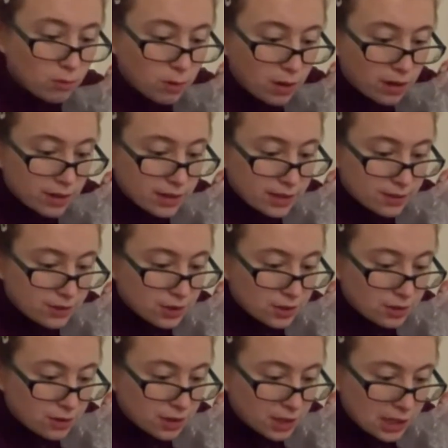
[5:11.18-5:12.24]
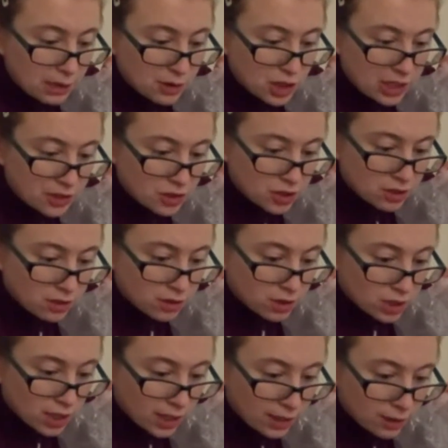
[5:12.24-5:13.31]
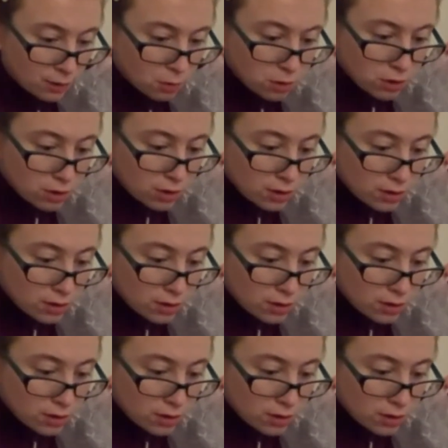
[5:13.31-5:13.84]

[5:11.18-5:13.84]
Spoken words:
Why does the unit keep changing on the scales?